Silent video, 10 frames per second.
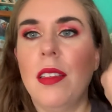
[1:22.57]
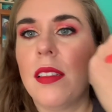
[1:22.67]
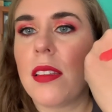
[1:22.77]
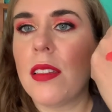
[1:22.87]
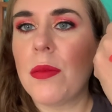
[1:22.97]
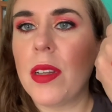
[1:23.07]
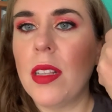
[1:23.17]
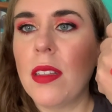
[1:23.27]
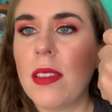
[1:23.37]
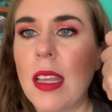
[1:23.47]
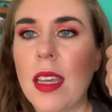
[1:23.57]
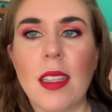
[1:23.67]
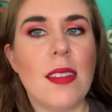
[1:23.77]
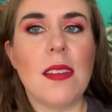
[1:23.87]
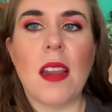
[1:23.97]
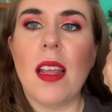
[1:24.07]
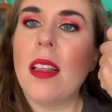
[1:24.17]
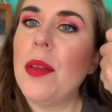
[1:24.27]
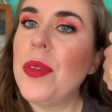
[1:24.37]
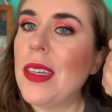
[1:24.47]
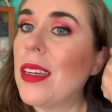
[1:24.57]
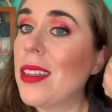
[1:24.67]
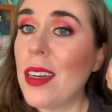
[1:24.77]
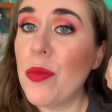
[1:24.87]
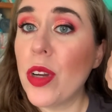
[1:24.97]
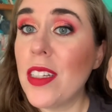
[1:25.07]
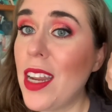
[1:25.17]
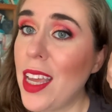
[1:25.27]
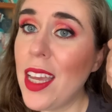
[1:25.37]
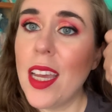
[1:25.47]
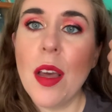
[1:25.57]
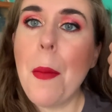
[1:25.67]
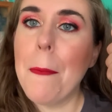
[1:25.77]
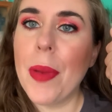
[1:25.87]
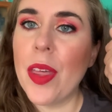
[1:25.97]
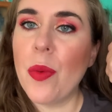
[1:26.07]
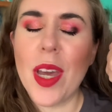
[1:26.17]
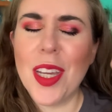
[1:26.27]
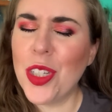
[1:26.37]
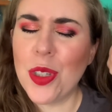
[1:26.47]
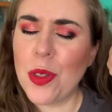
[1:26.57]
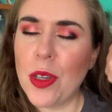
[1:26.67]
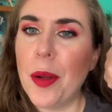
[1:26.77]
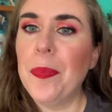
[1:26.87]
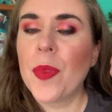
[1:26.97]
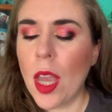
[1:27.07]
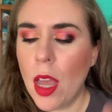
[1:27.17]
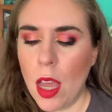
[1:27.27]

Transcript: This is what it looks like. This is not the lipstick that I'm wearing today, by the way, just so you know.